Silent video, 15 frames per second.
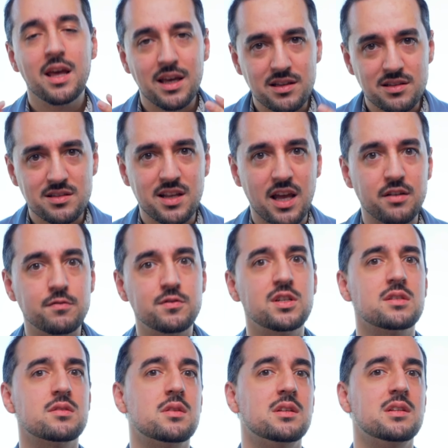instead of
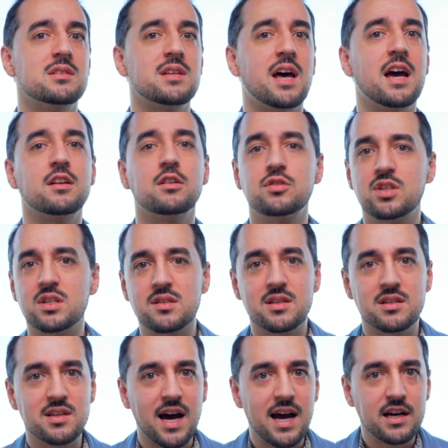just the design or just the
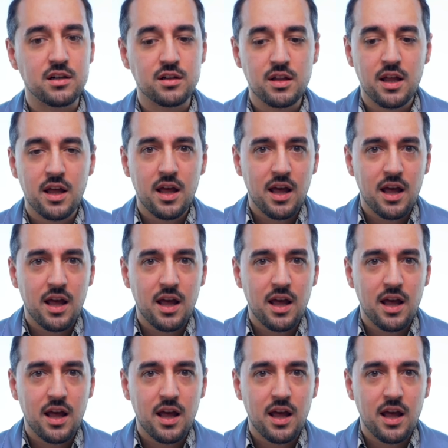dial.